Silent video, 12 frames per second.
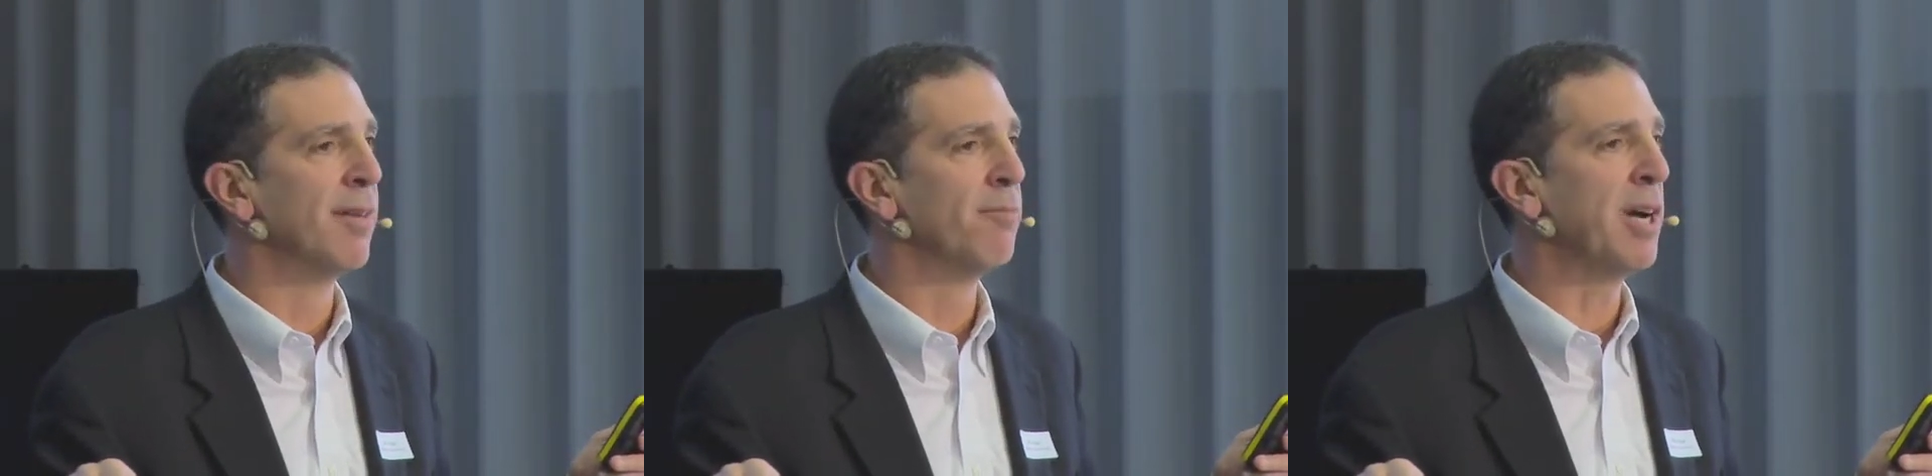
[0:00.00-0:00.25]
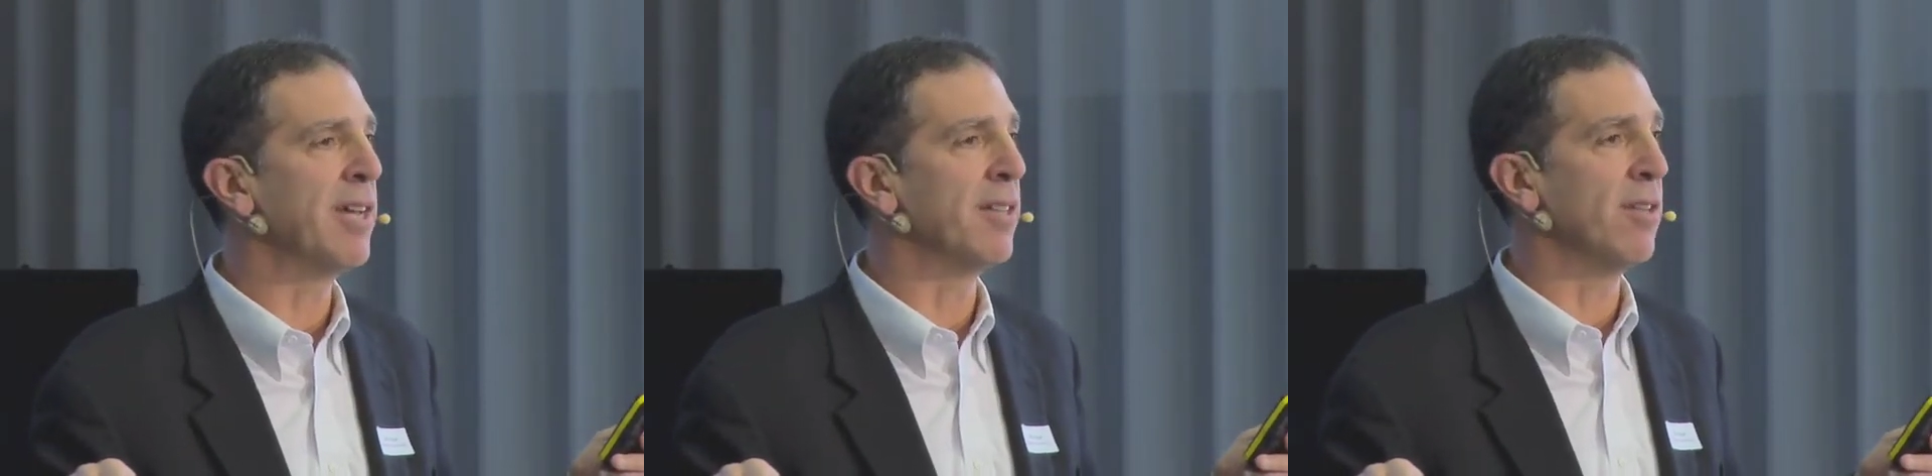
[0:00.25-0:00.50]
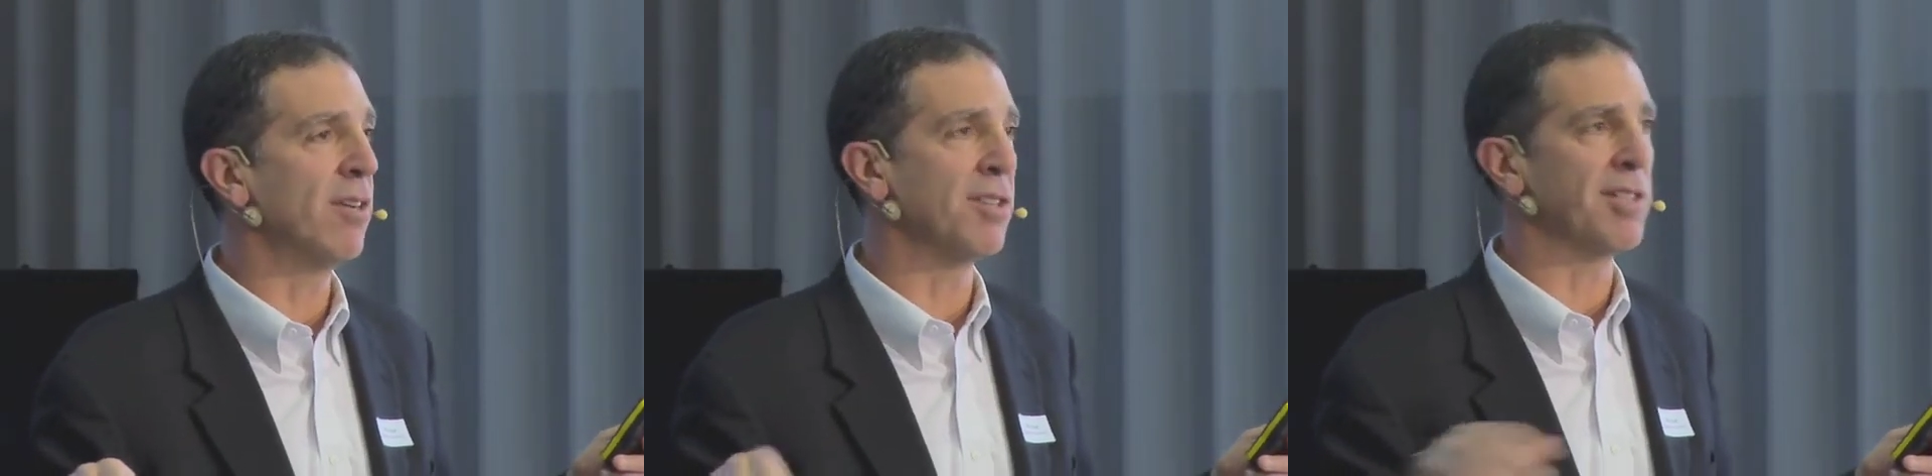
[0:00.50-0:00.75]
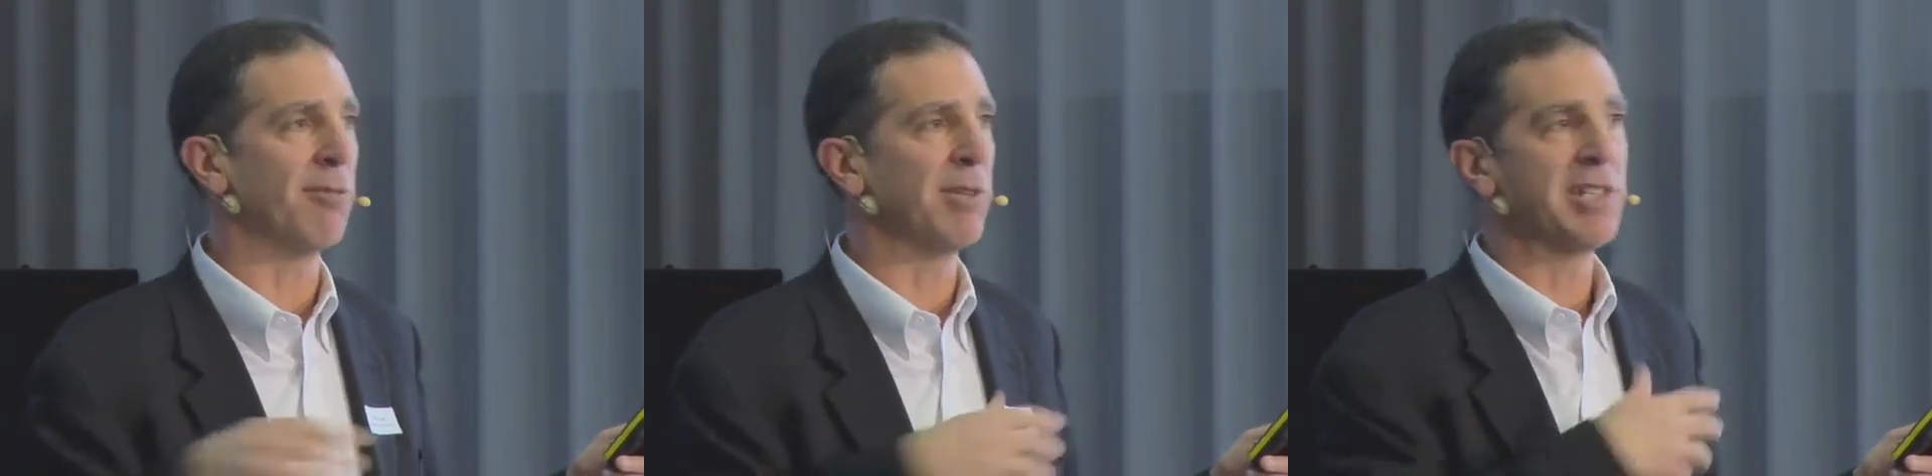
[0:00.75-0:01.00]
by and
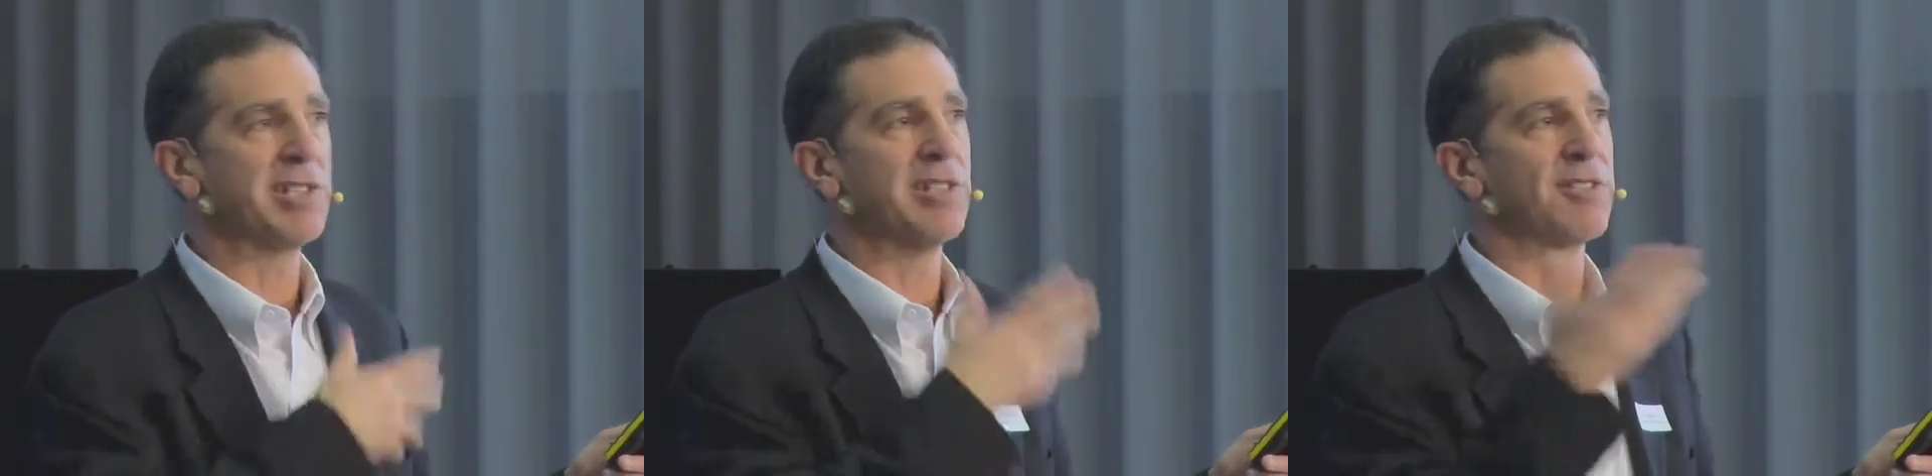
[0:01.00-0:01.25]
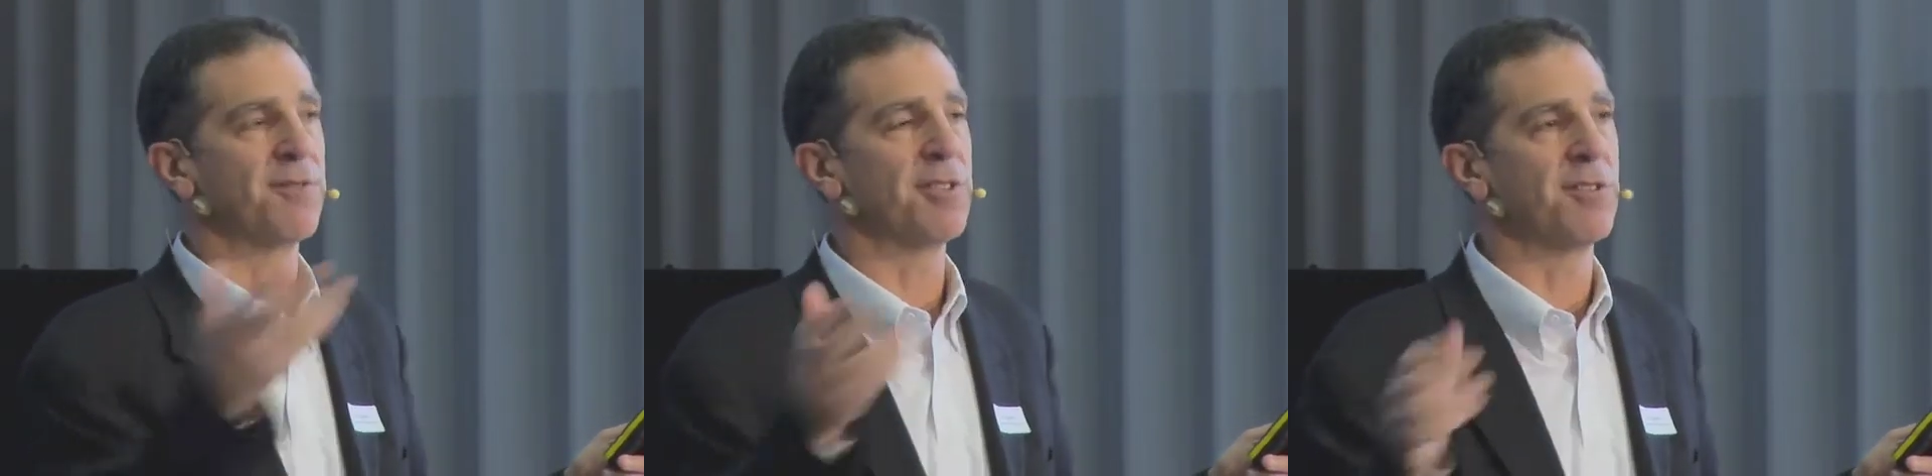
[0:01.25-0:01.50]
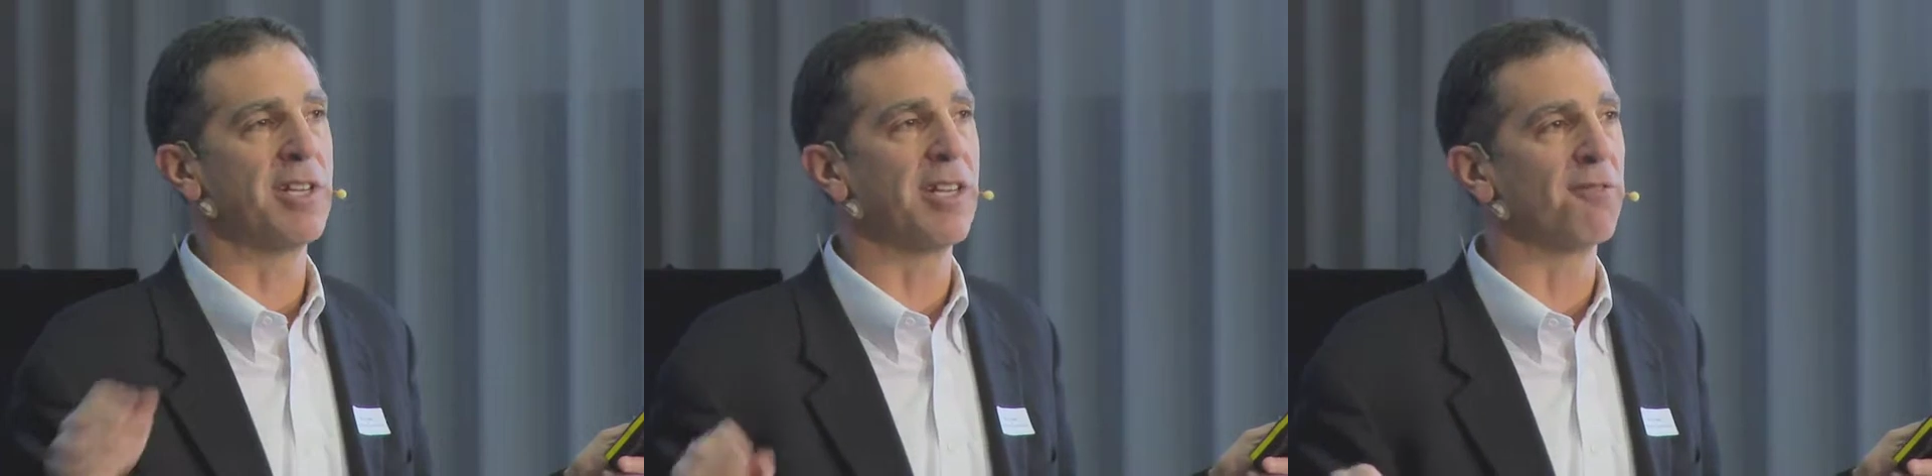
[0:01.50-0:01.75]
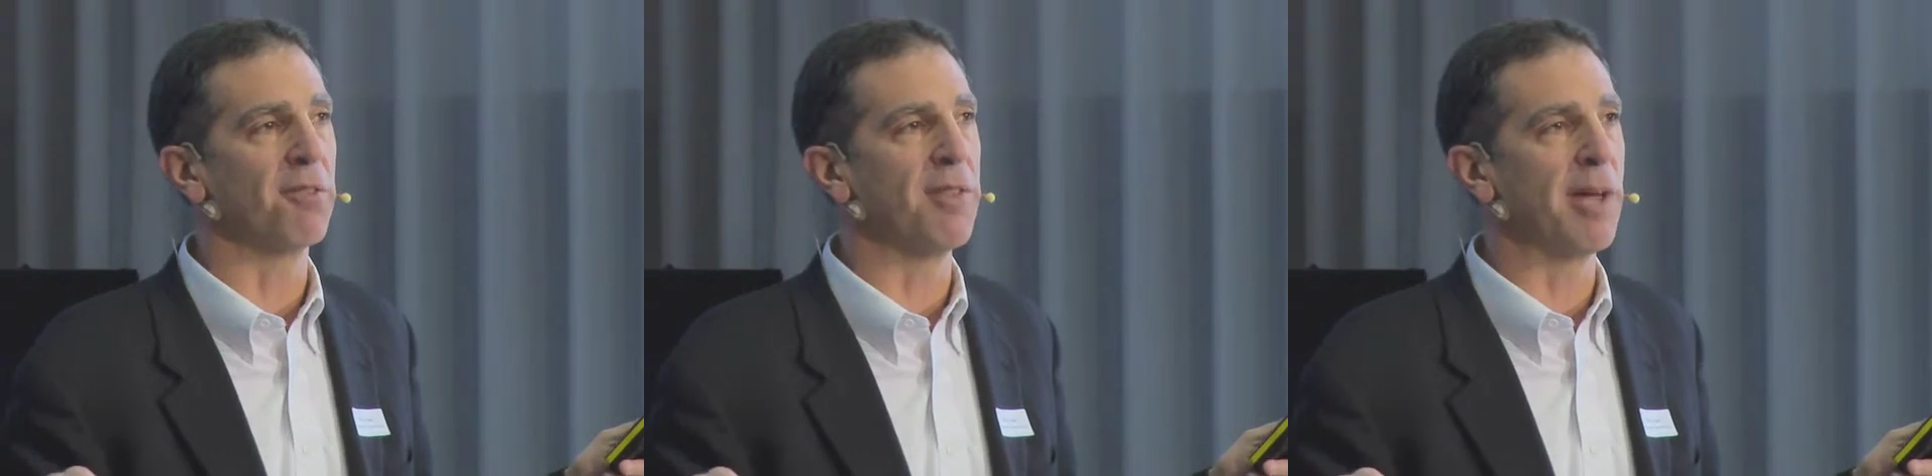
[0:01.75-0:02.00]
large, our reasons for drinking from